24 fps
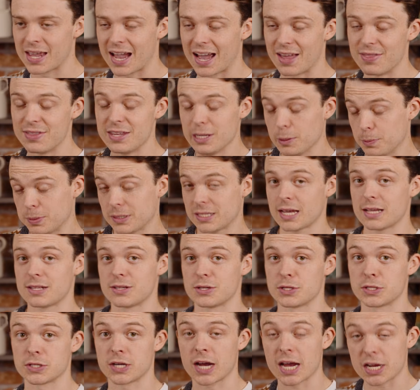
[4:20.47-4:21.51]
and these
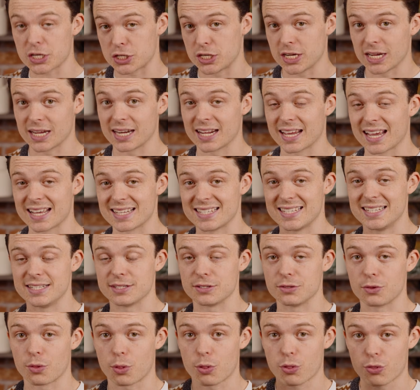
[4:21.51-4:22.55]
potatoes are actually going to get
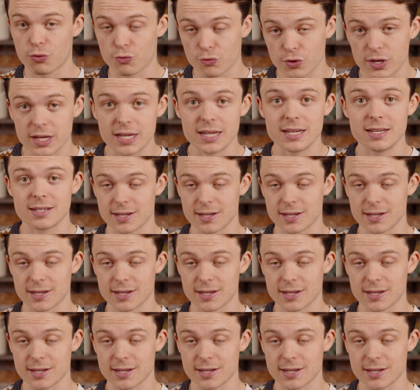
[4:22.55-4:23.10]
seasoned 3